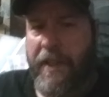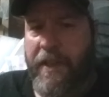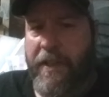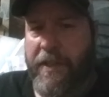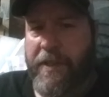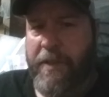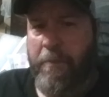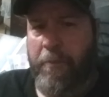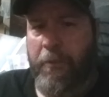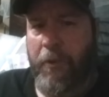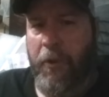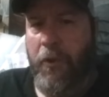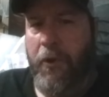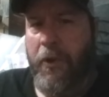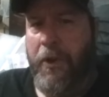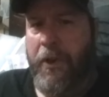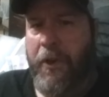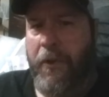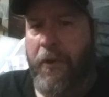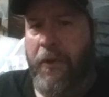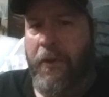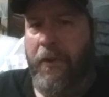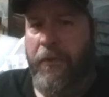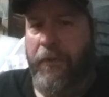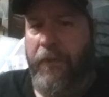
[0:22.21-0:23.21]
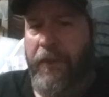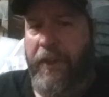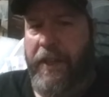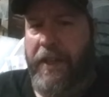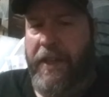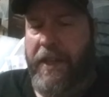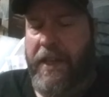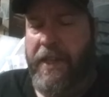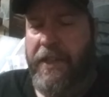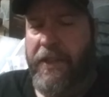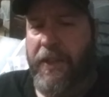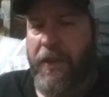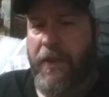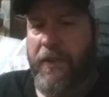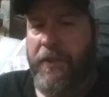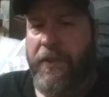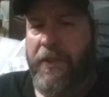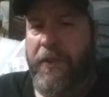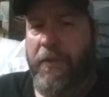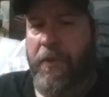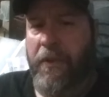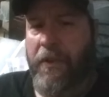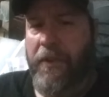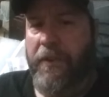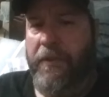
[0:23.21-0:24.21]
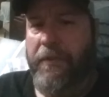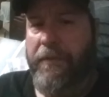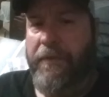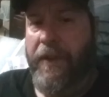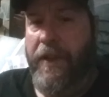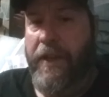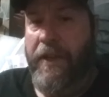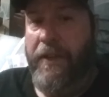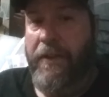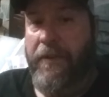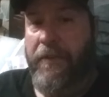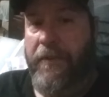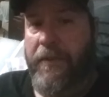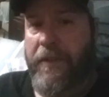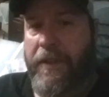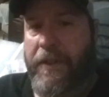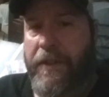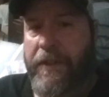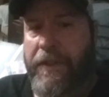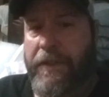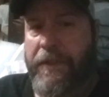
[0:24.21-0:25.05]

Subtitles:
some lawyer that he talked to on the phone